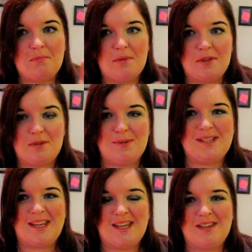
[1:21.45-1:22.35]
but the
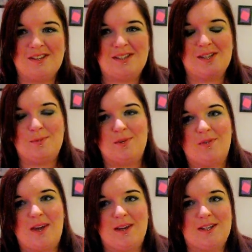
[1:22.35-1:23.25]
material seems
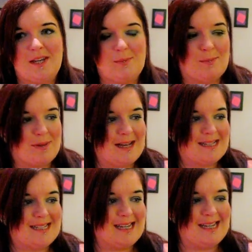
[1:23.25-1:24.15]
very cheap and
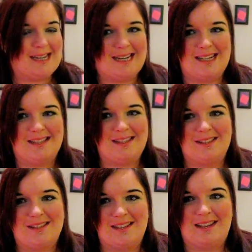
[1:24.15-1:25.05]
plasticky and
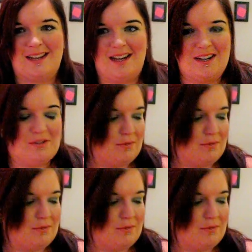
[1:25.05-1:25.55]
I don't